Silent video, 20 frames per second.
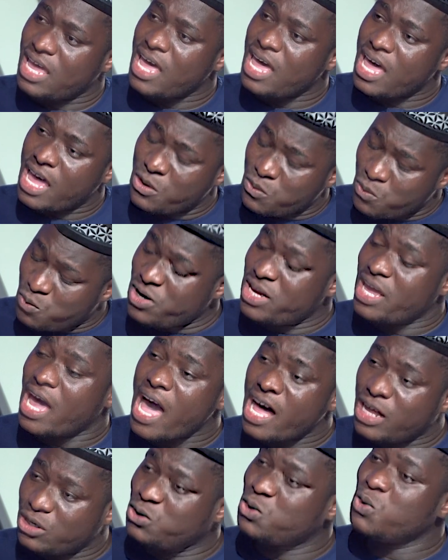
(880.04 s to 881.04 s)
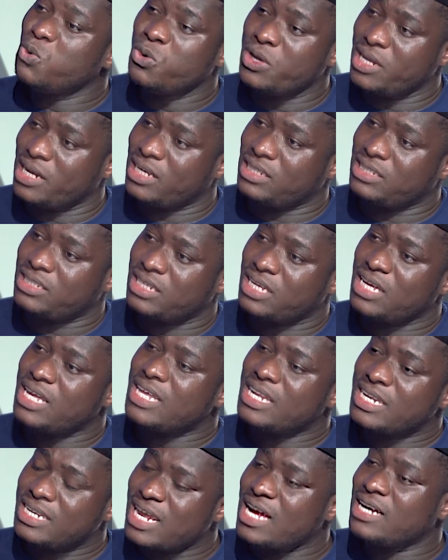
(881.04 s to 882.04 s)
and we are doing it,
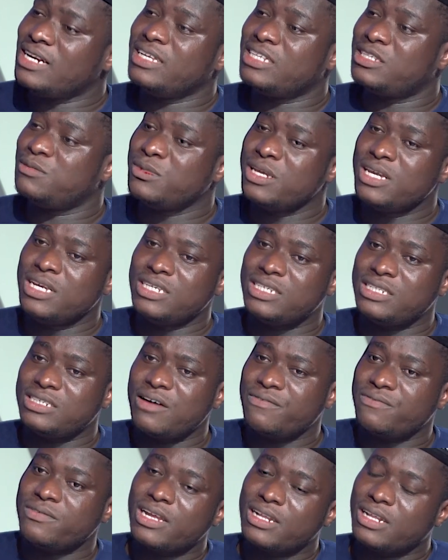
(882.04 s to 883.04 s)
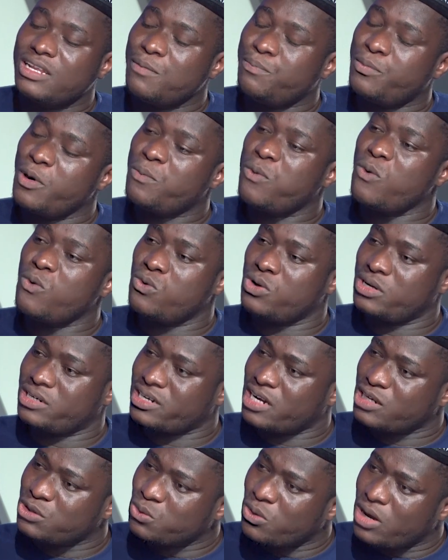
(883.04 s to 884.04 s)
then it means definitely people will
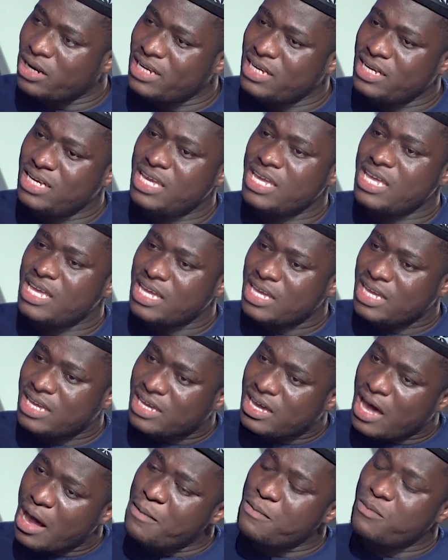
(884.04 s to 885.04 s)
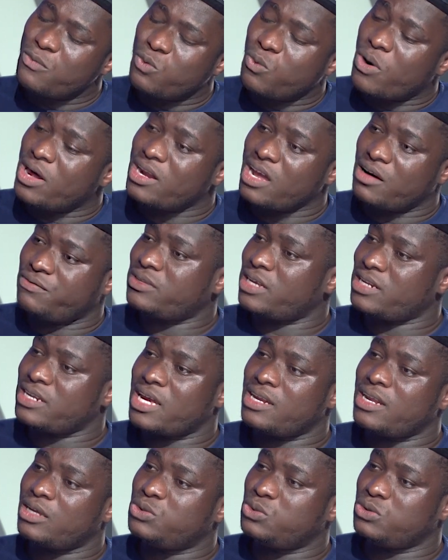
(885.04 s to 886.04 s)
gradually come one after the
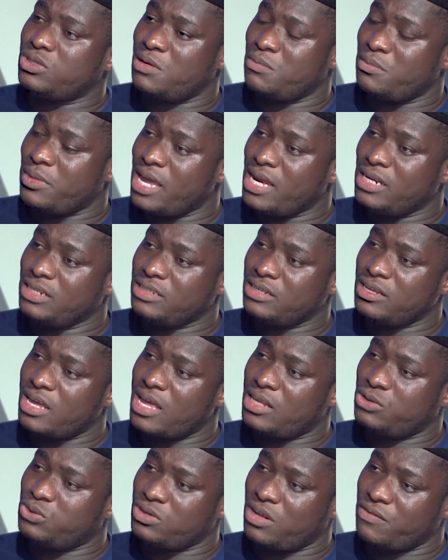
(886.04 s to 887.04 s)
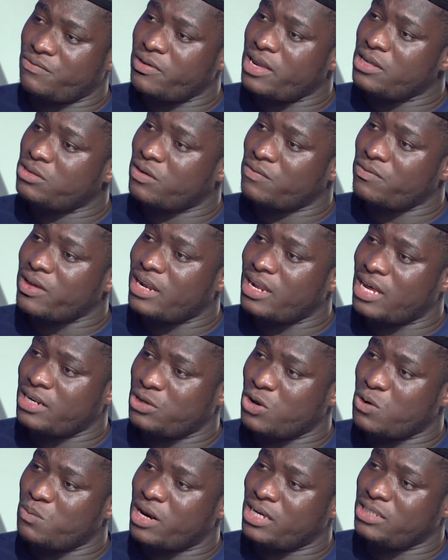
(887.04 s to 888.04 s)
other to the main, to the faith of Allah
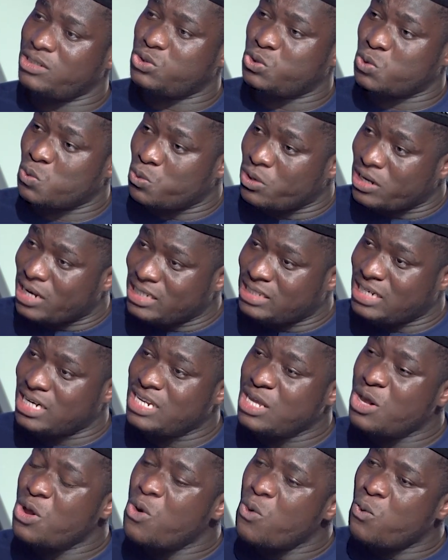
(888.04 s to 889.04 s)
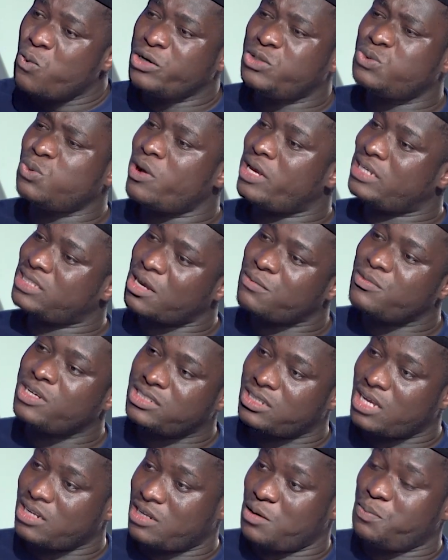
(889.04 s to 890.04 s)
the Almighty, to religion, which will establish
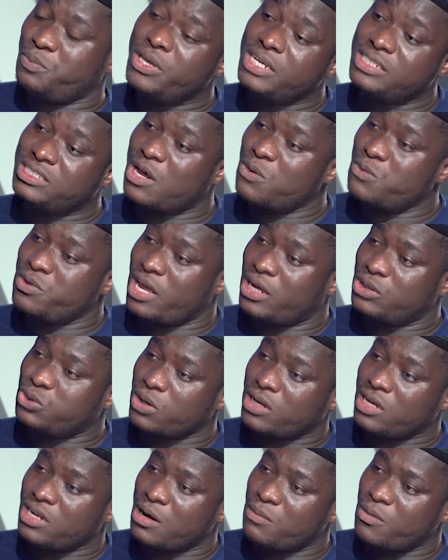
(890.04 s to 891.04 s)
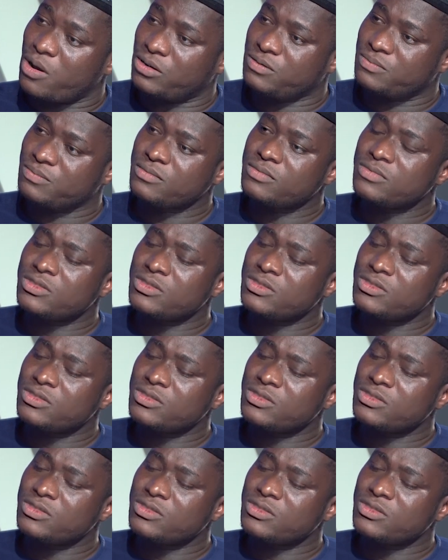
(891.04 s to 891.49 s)
that the peace that we are talking about.